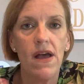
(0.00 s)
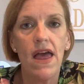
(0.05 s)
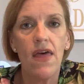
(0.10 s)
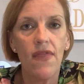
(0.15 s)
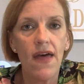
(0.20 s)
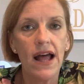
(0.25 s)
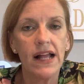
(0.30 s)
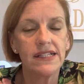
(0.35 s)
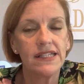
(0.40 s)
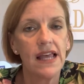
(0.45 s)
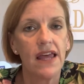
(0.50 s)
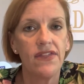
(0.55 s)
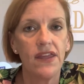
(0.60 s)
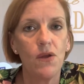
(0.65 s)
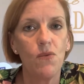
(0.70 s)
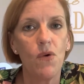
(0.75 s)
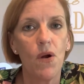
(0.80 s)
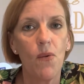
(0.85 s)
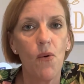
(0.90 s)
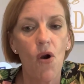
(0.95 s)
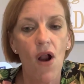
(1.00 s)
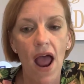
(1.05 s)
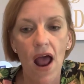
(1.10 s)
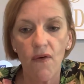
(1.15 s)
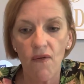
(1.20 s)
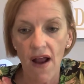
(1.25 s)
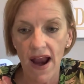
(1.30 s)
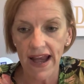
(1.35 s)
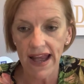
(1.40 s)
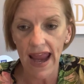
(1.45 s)
And that's, I think, where we're
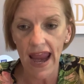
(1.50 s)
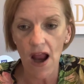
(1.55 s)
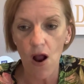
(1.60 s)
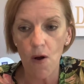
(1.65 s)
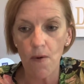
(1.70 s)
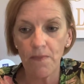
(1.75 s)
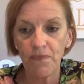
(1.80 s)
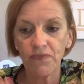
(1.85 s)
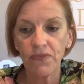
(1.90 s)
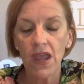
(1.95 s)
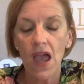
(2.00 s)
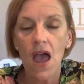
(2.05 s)
at right now.